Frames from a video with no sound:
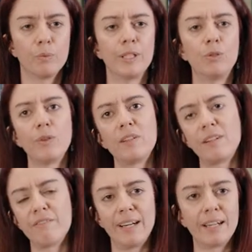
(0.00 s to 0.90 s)
We do this
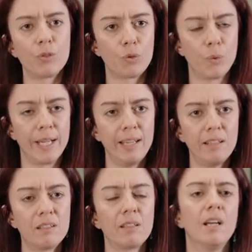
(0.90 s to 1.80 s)
in various
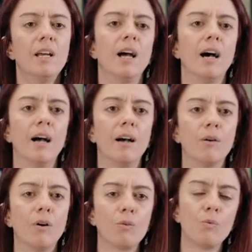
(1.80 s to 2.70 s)
ways.
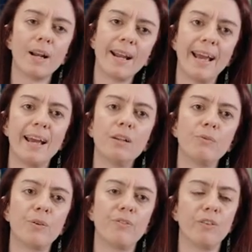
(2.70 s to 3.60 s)
On one
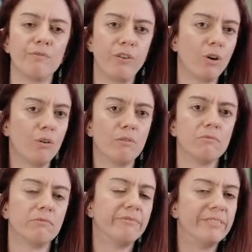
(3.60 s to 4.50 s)
hand, we follow
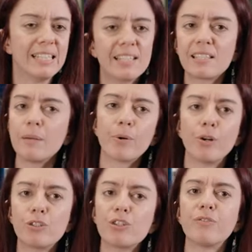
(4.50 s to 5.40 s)
physics
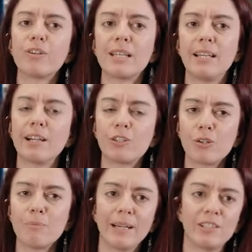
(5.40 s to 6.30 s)
approaches for
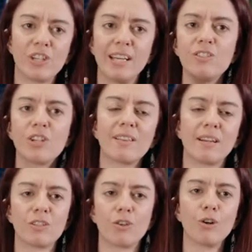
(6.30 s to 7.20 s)
reduction by changing
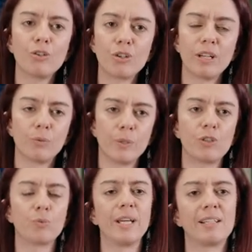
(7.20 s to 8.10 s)
the resolution at
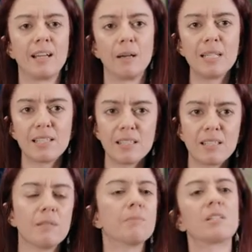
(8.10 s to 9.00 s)
which we examine
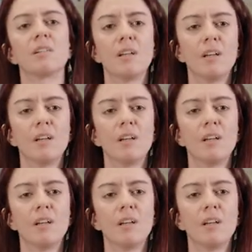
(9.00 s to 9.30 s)
systems.